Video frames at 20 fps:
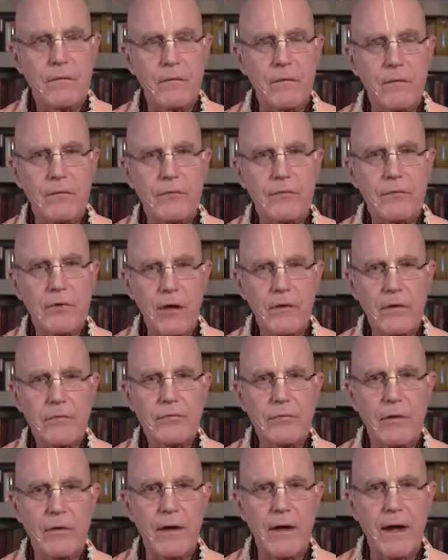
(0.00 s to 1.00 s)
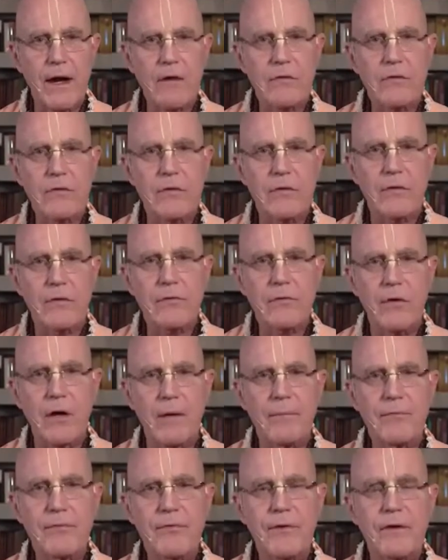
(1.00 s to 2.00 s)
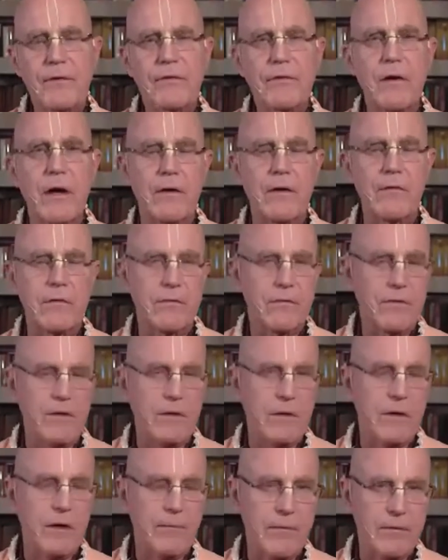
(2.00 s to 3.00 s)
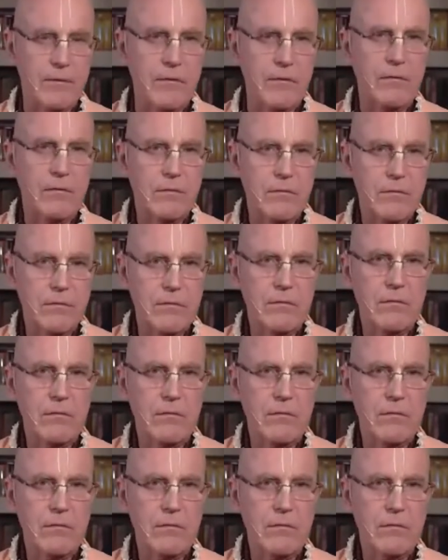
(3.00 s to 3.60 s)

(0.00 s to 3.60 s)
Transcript: Shastra actually describes 6 kinds of calamities.